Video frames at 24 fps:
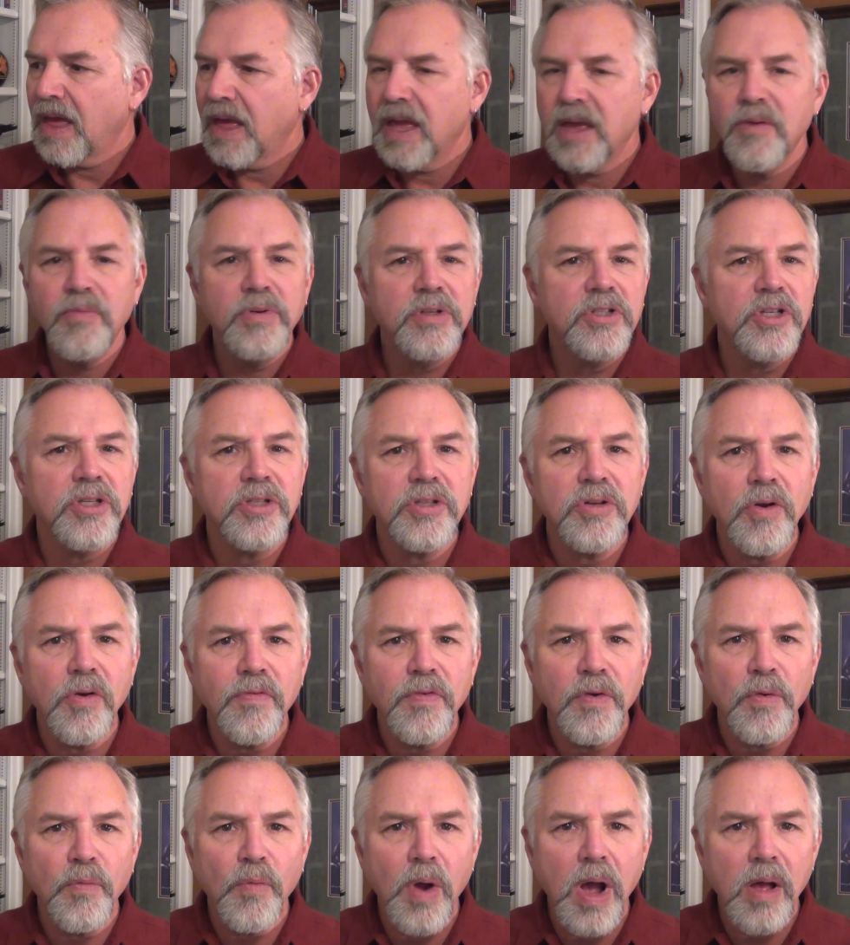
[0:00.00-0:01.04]
It would just
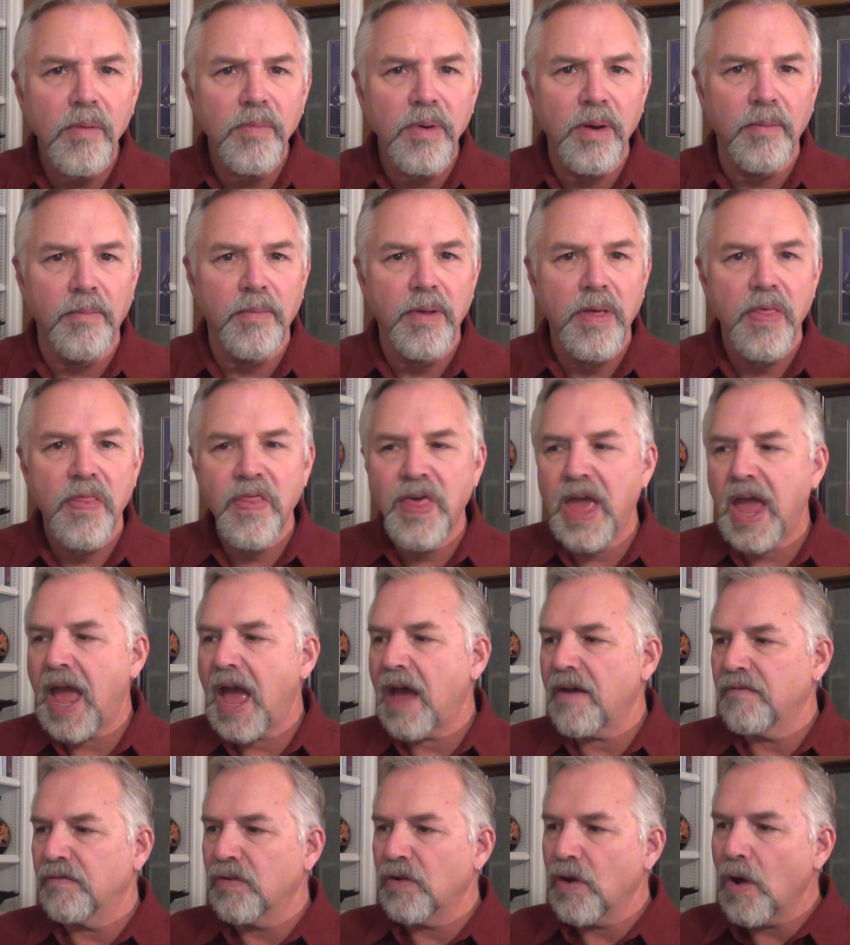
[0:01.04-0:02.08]
overwhelm them. They
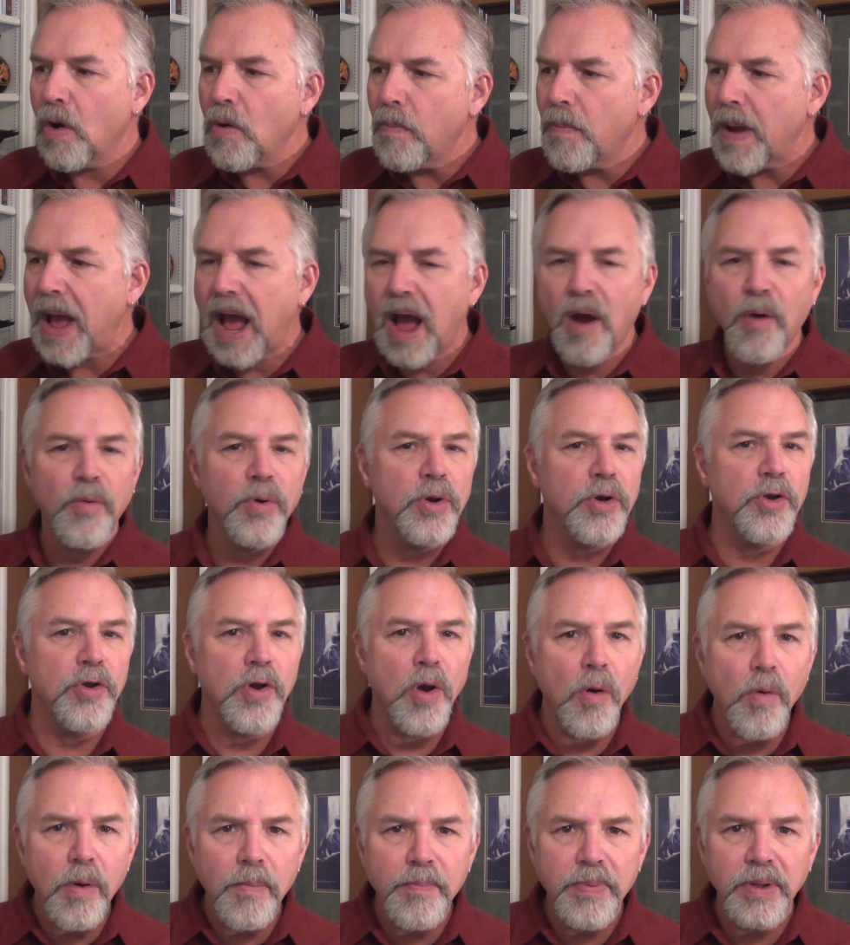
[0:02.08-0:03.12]
have no power,
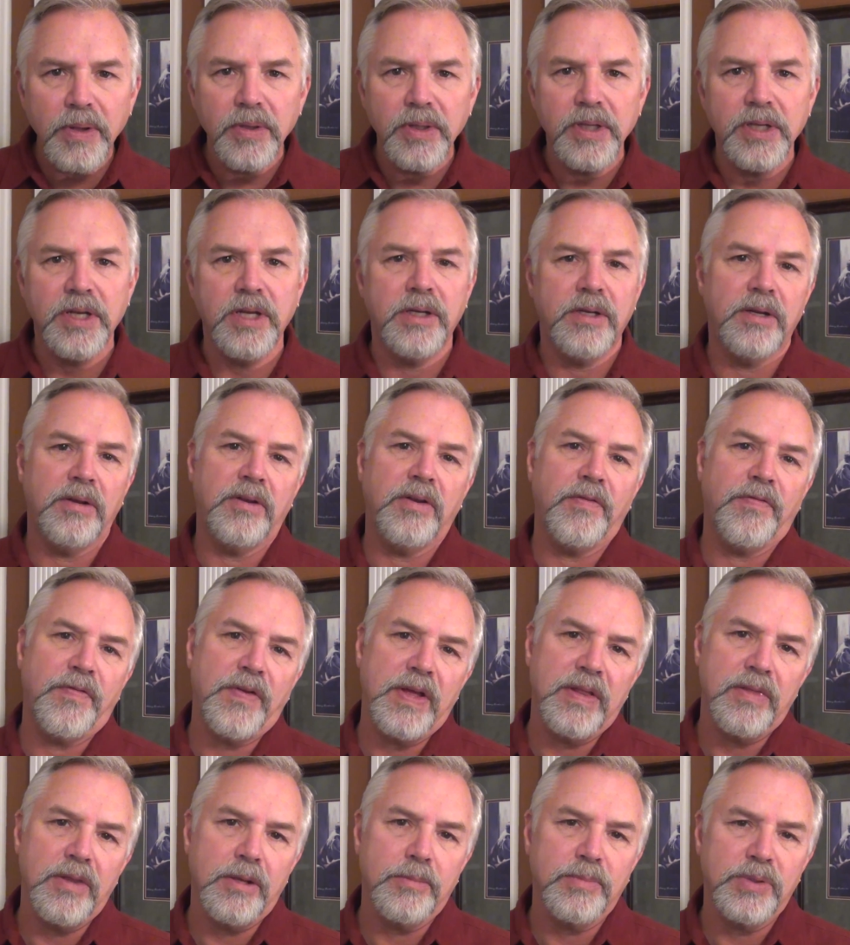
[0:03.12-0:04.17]
no ability to
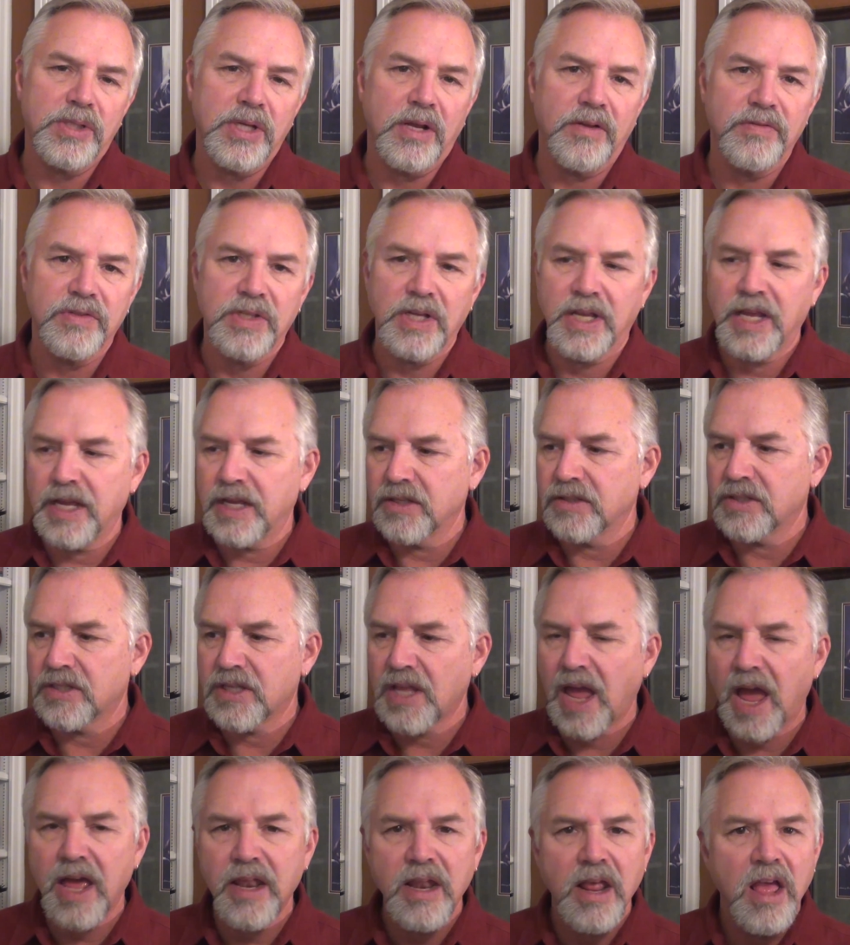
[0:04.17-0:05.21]
defend themselves against
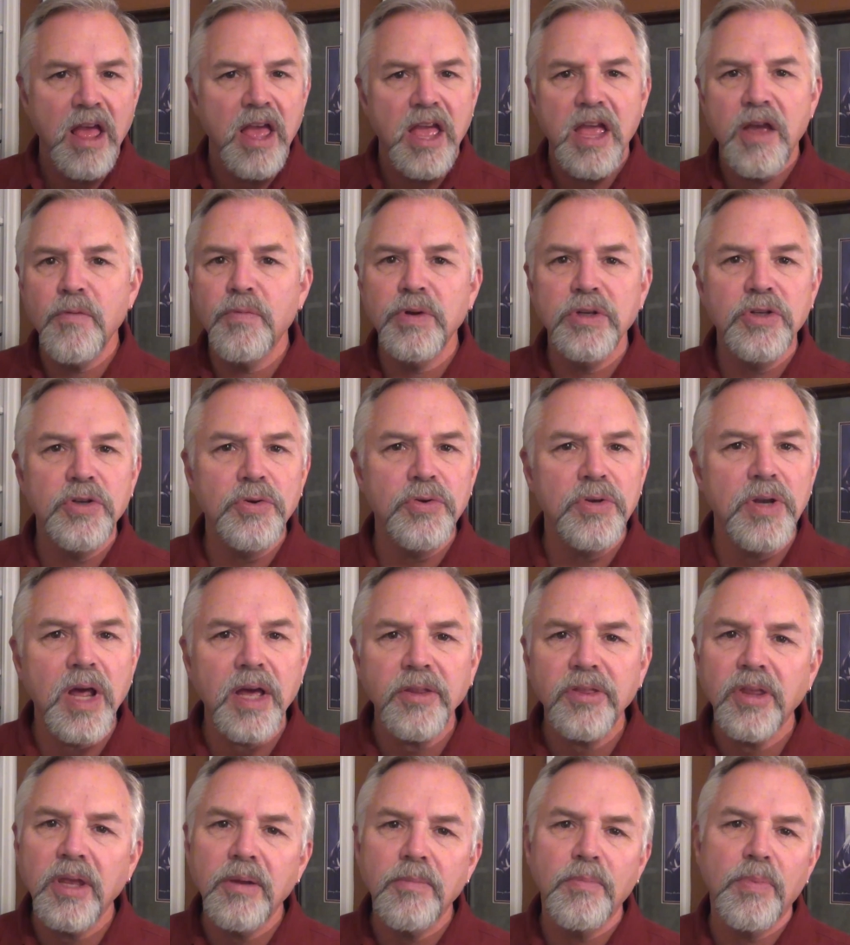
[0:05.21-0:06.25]
that. It would do
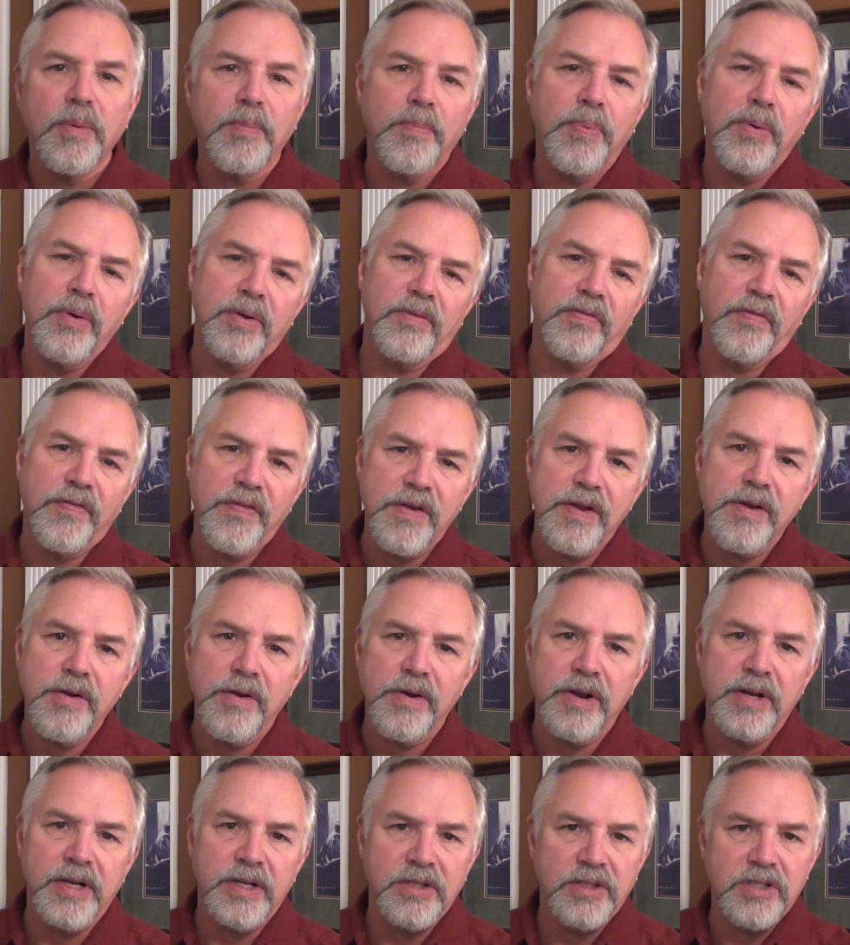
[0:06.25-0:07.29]
nothing but put
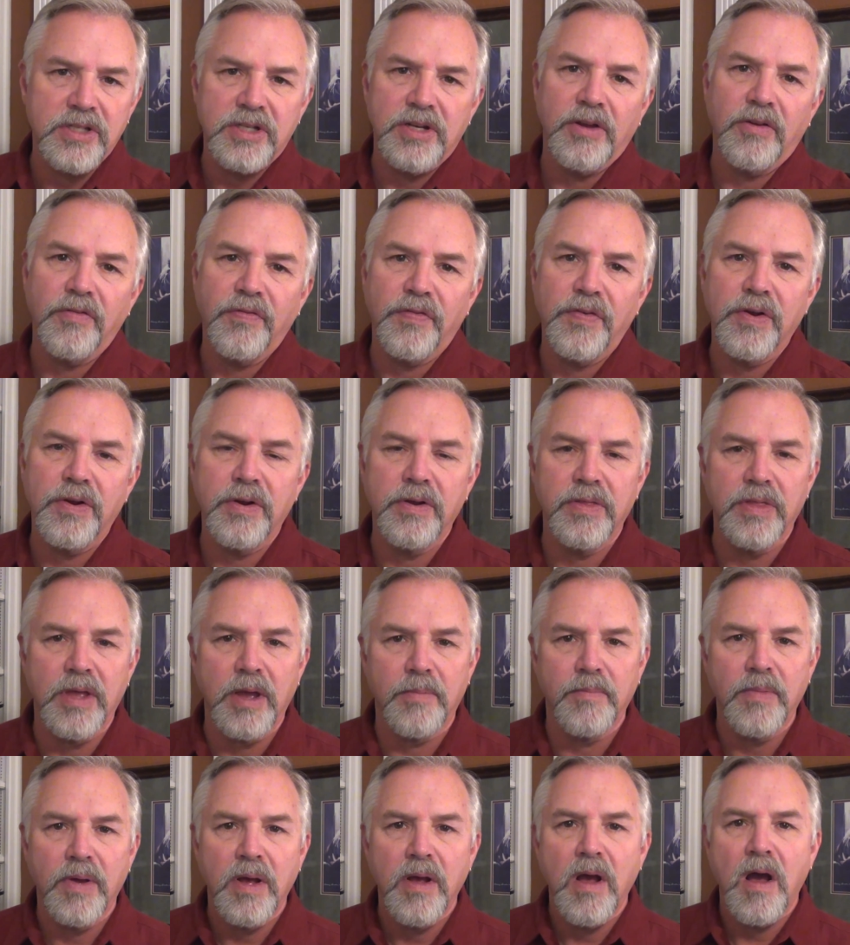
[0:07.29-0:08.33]
fear and instill fear in
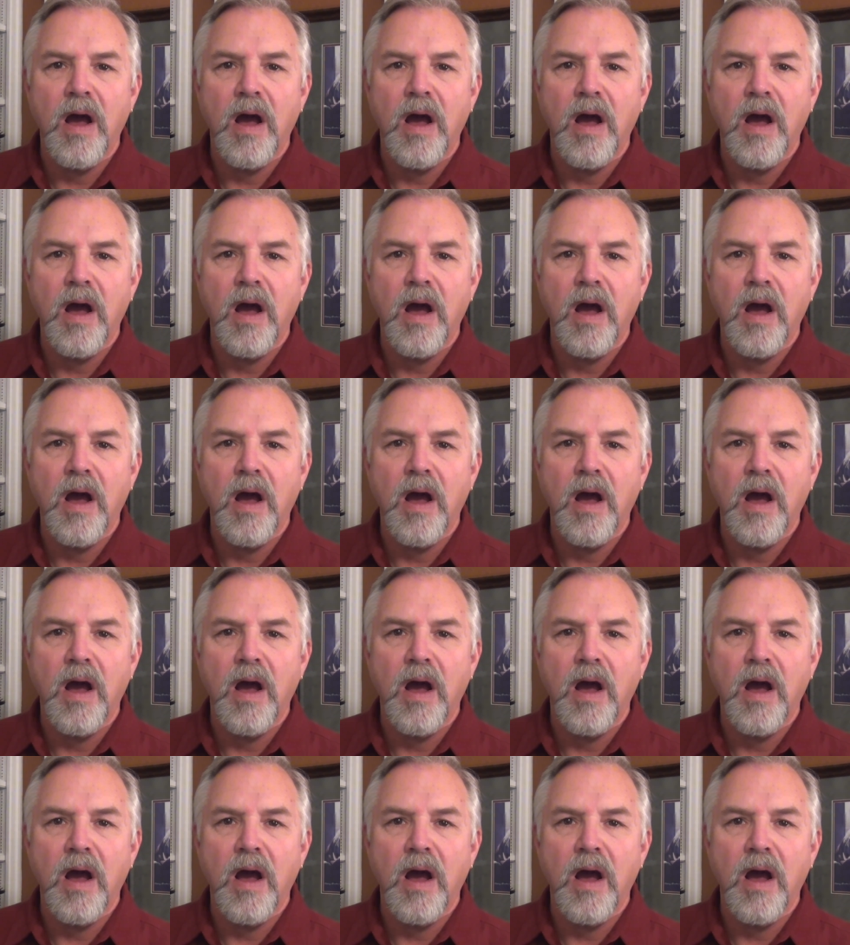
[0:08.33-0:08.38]
them.